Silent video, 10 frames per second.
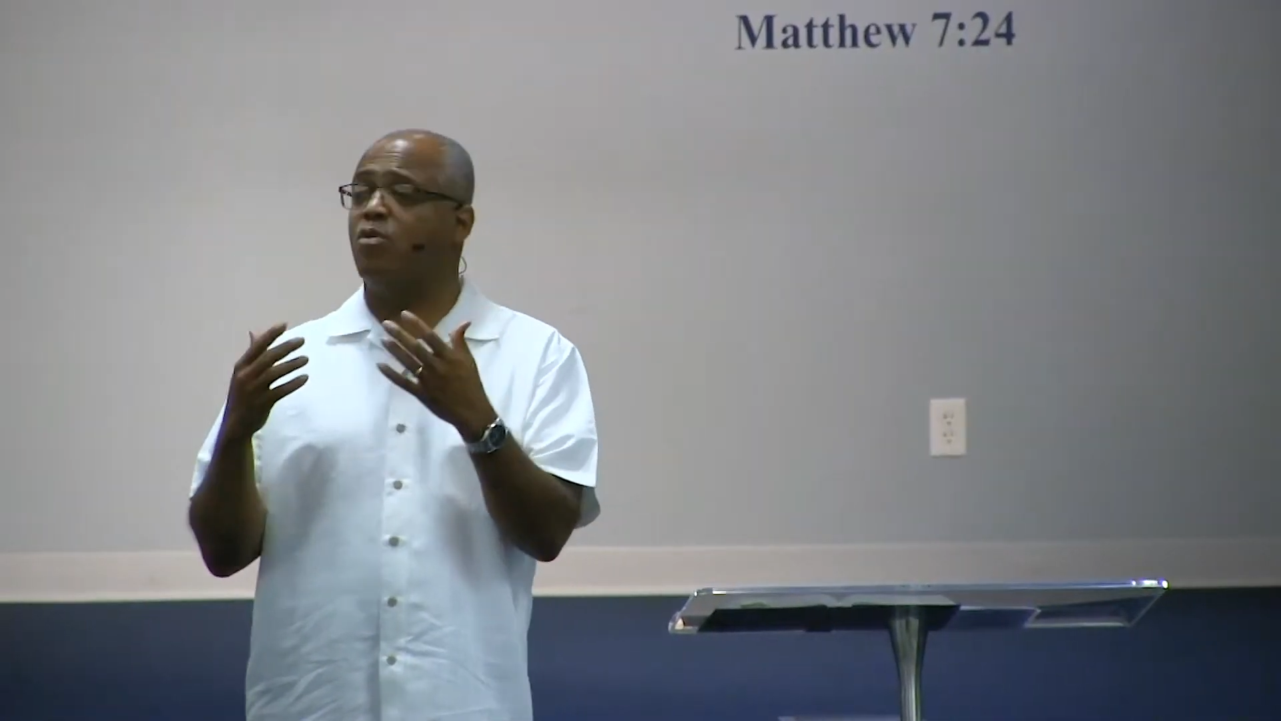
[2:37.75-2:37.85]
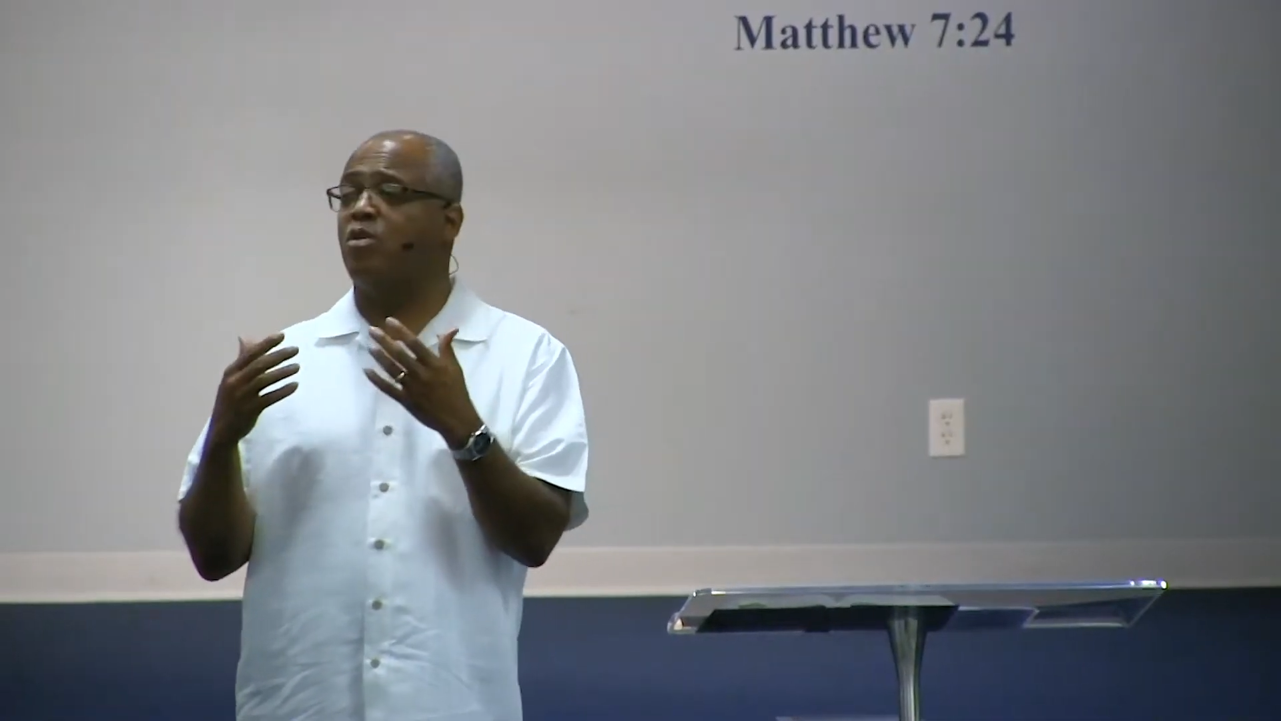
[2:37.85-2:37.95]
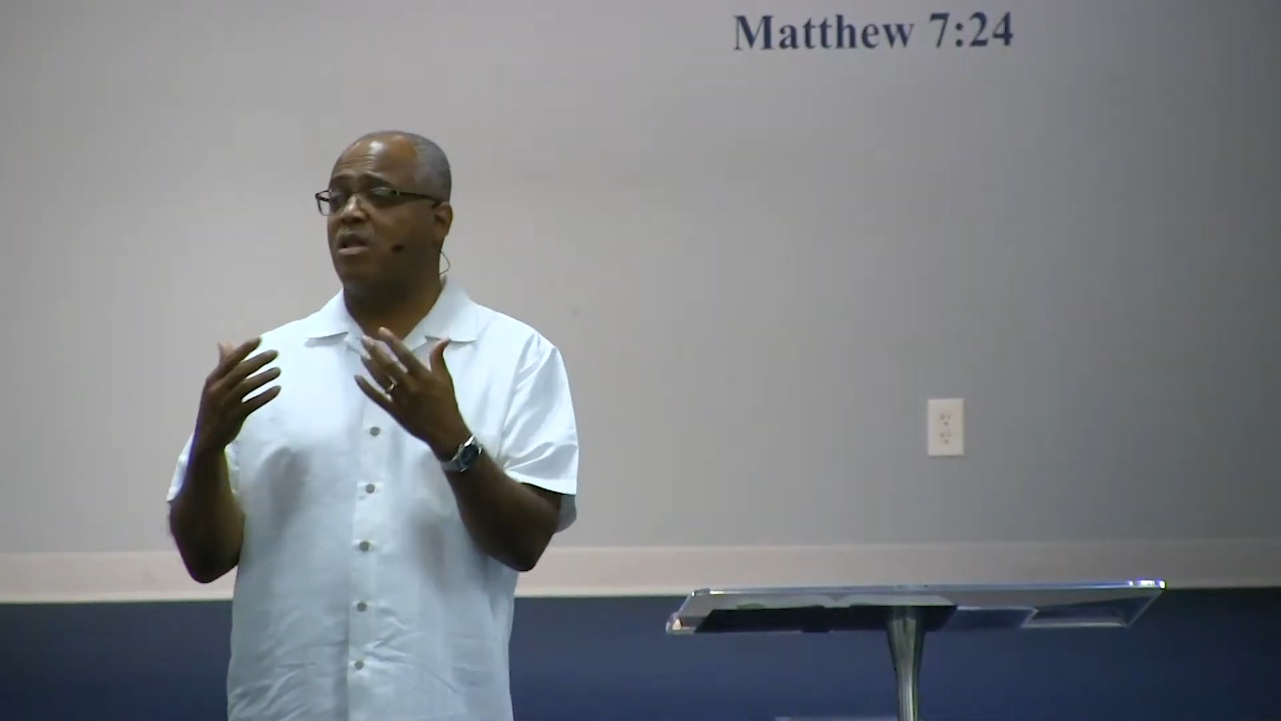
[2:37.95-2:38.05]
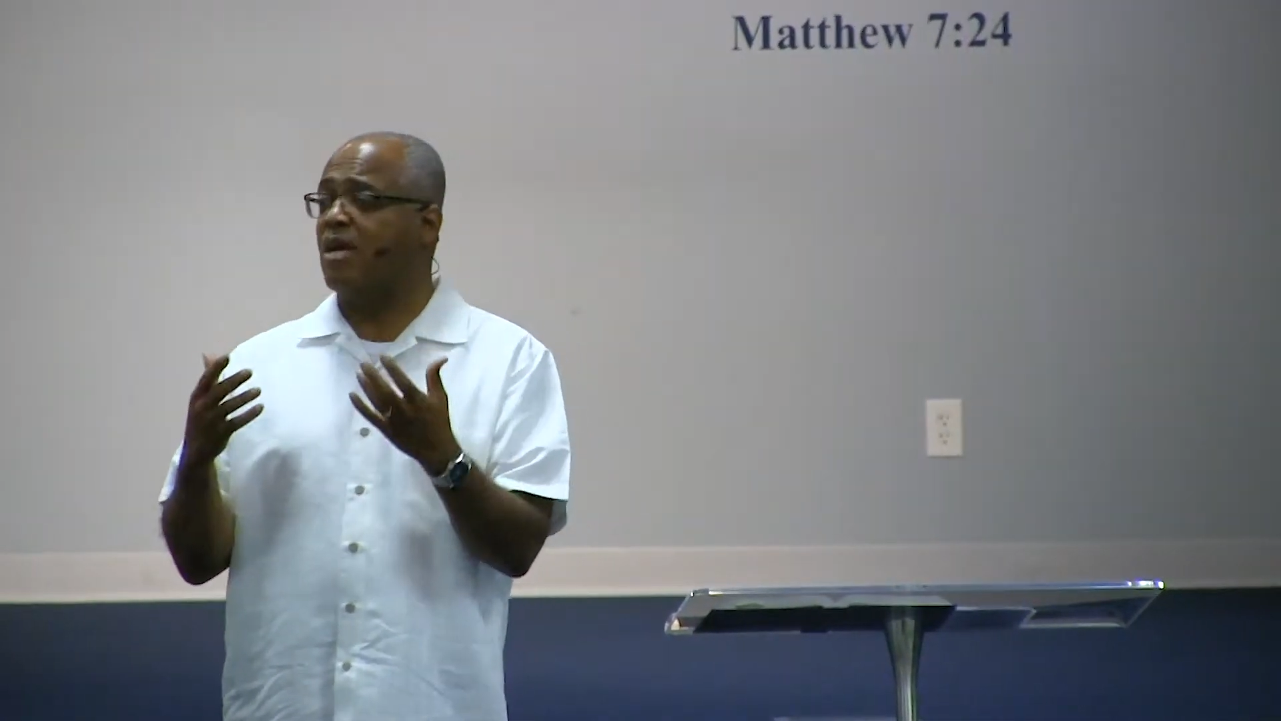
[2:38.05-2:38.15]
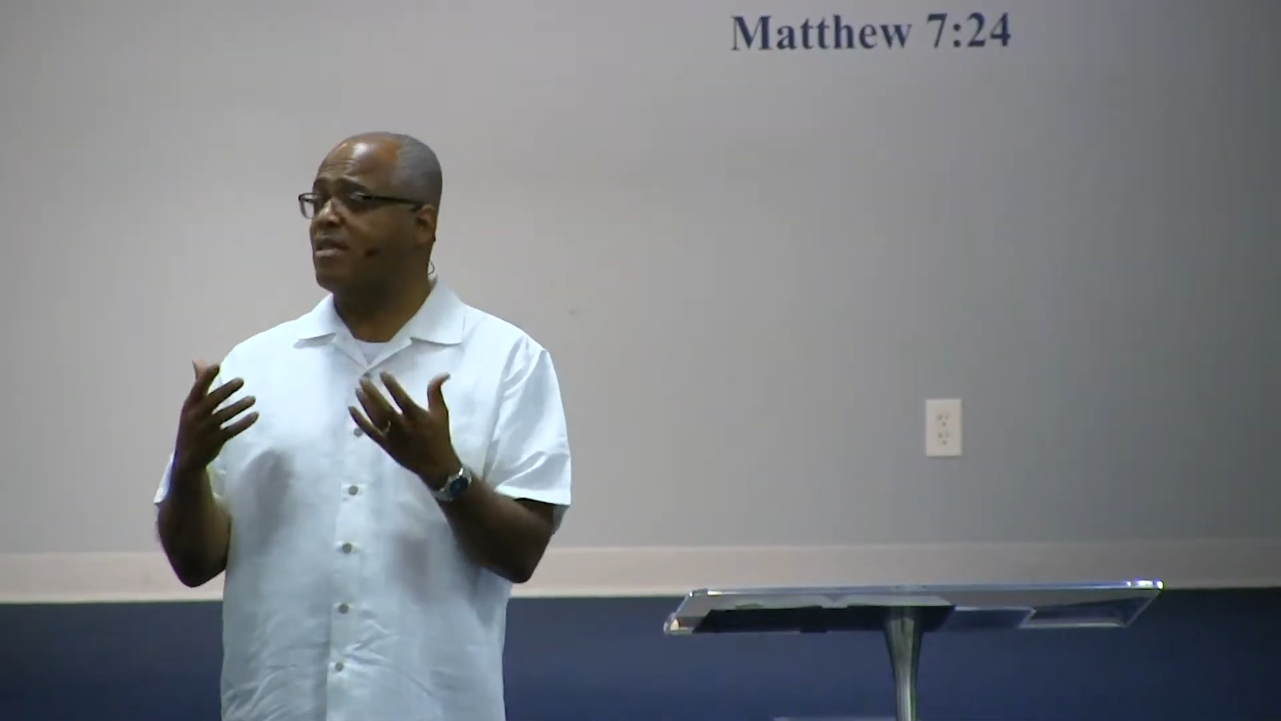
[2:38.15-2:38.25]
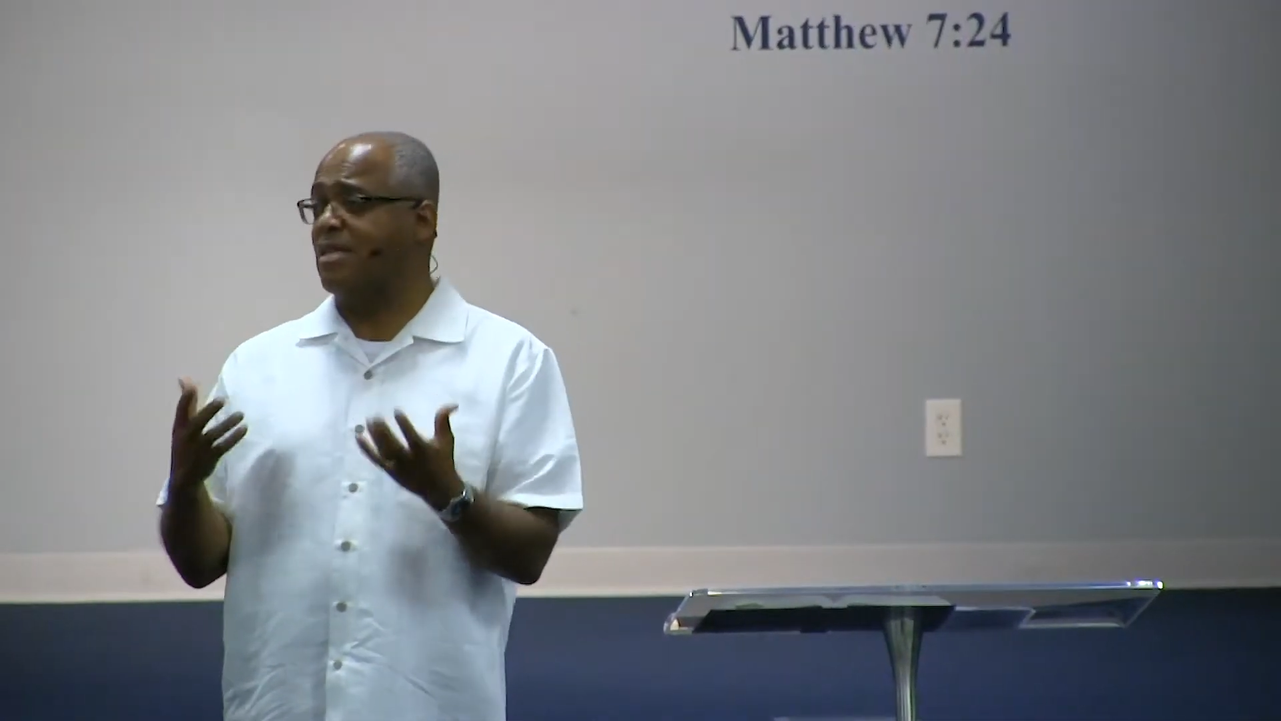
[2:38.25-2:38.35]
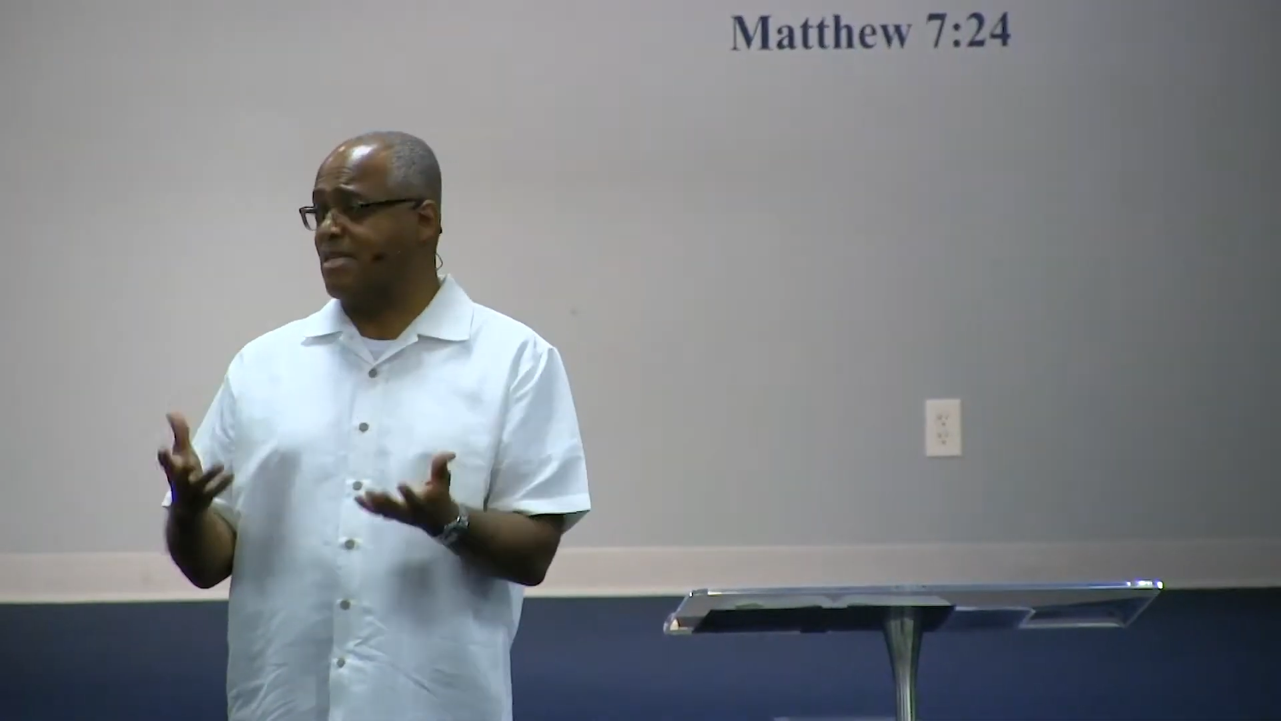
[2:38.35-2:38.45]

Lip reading: more like